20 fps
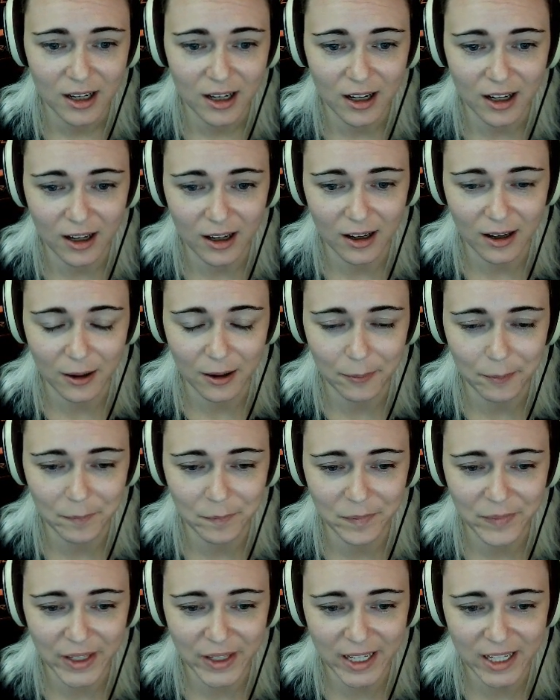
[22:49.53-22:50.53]

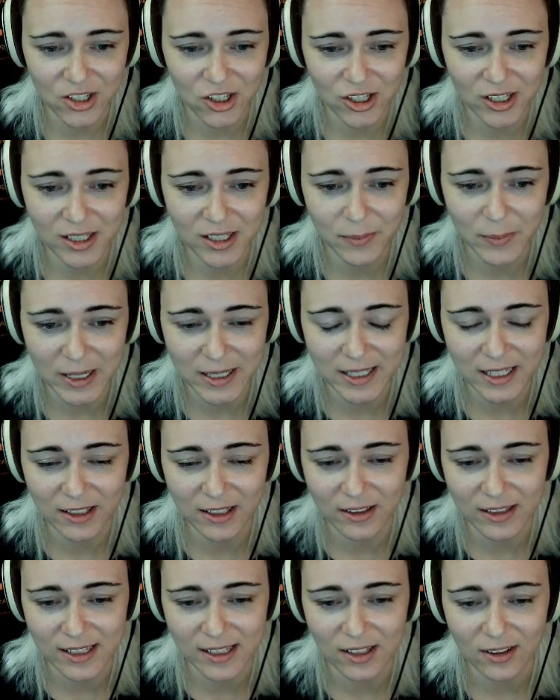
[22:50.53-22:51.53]
It just
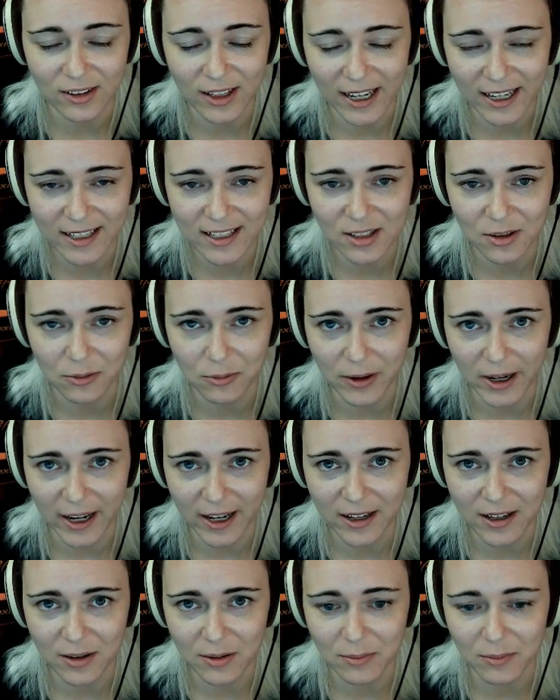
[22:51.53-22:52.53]
basically selects a
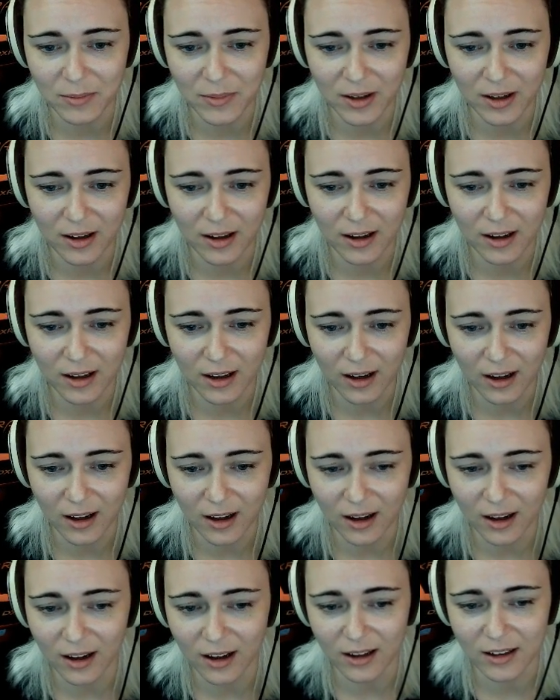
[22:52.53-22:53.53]
random
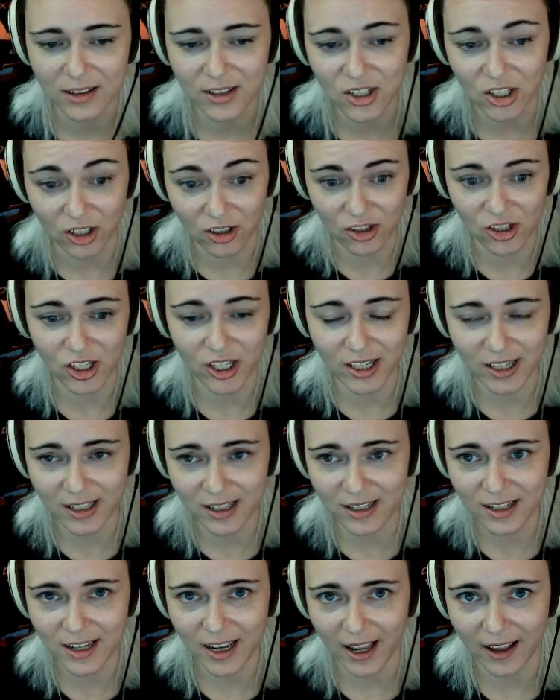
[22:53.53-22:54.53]

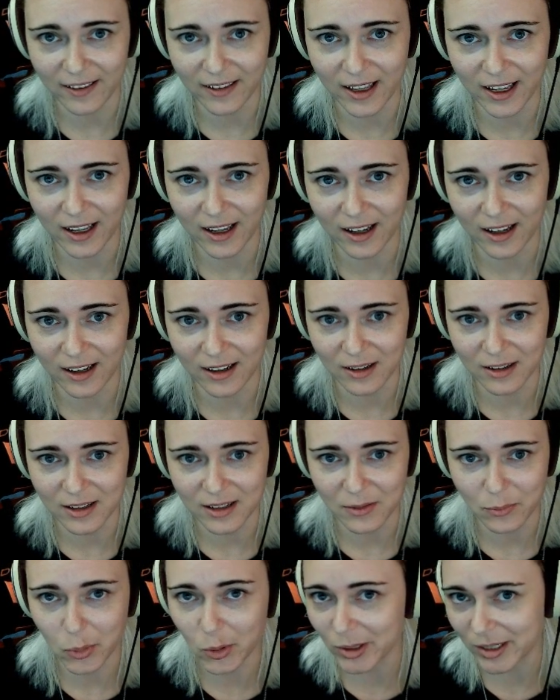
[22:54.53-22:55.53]
dungeon and
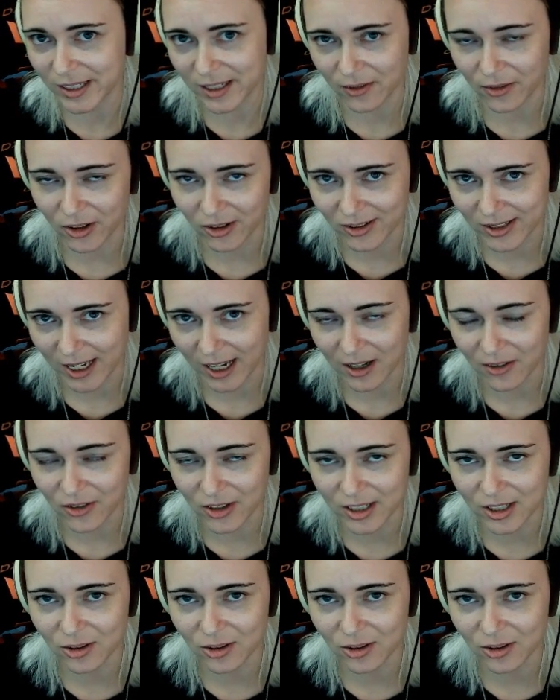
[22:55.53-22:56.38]
then puts stuff outside of it.